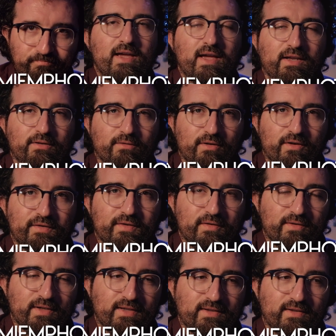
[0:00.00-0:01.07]
And you'll also
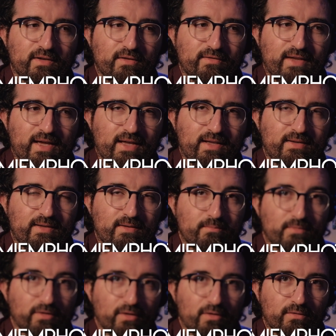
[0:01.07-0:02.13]
need to note that the
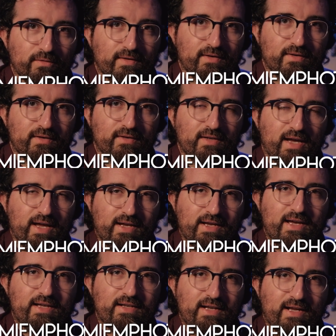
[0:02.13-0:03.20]
Minolta I
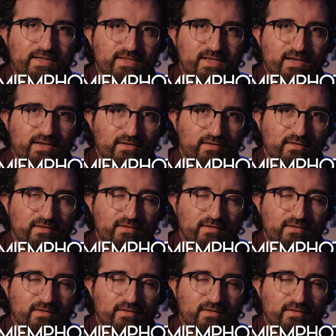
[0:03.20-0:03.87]
got, I checked